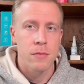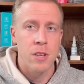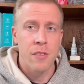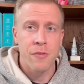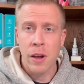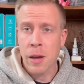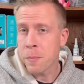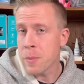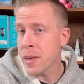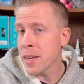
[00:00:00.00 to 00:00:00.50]
And if
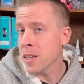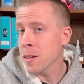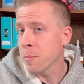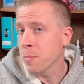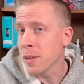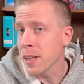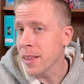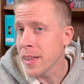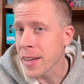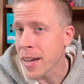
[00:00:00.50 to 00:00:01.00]
I'm being
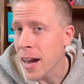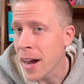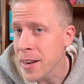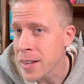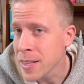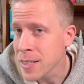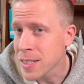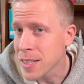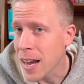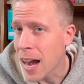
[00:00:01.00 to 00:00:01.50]
completely
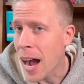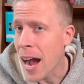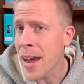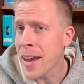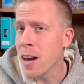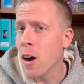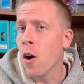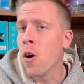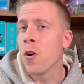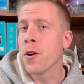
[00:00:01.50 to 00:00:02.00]
honest,
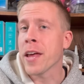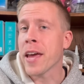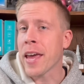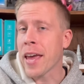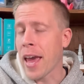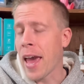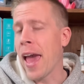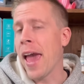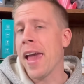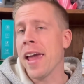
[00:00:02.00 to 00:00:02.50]
I own a
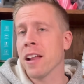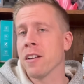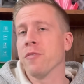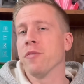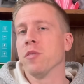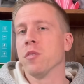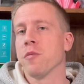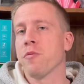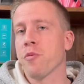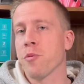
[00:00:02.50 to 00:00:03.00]

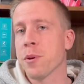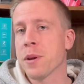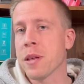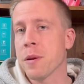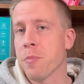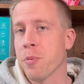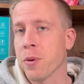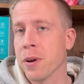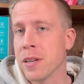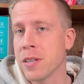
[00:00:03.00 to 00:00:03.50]
handful of
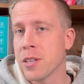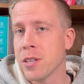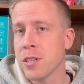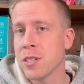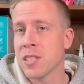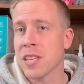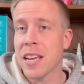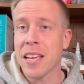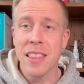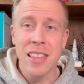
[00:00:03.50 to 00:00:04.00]
3D
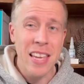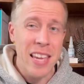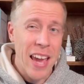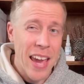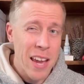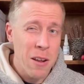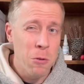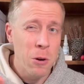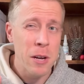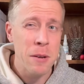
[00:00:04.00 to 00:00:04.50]
printers, and the
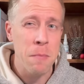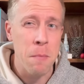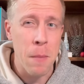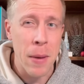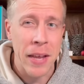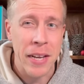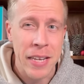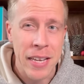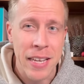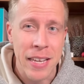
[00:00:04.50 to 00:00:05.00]
A1
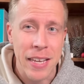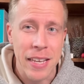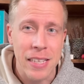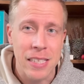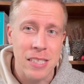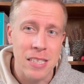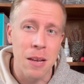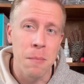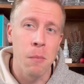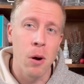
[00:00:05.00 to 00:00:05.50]
Mini
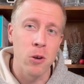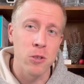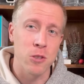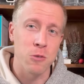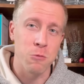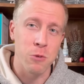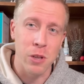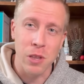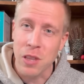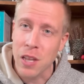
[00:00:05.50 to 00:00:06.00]
is the most
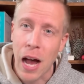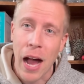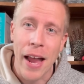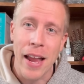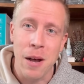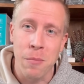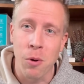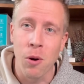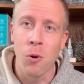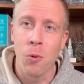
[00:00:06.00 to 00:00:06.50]

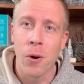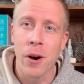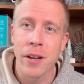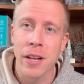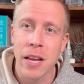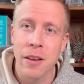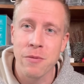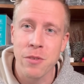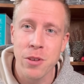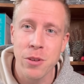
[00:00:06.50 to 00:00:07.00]
reliable one I've